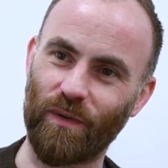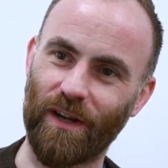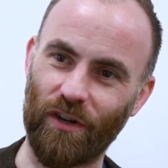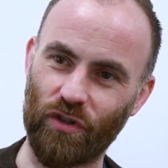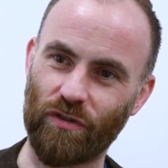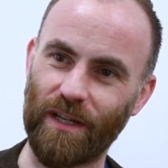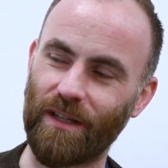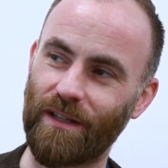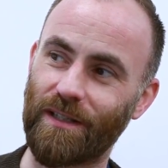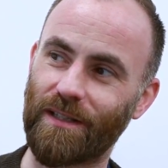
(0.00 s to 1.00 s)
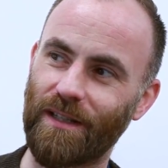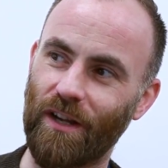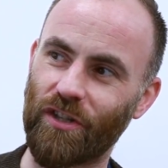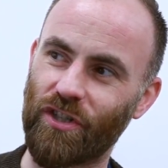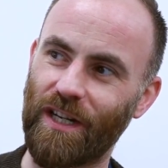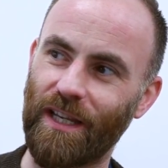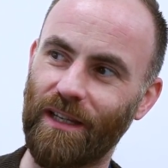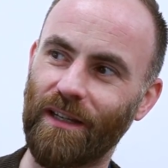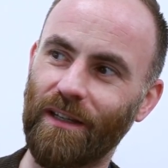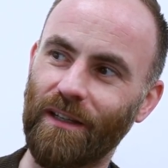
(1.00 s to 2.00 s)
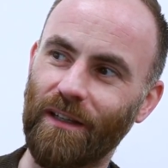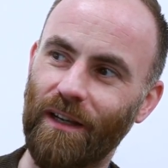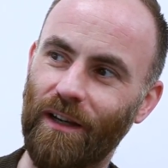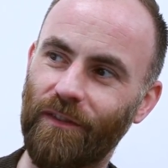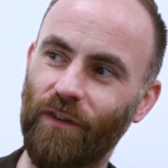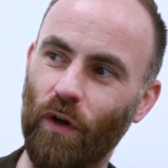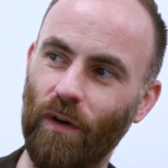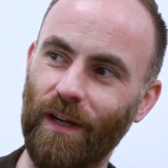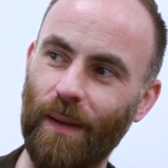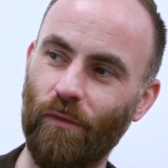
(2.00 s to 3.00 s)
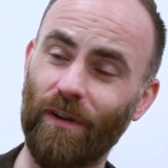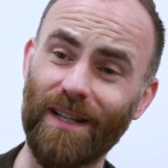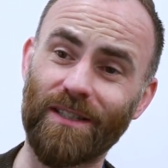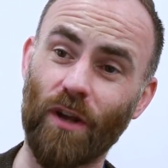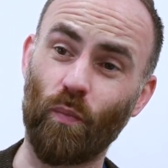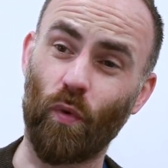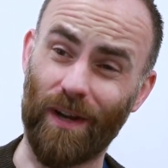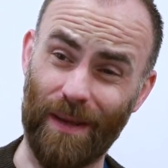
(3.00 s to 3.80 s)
to a country that has largely forgotten him, or at least don't want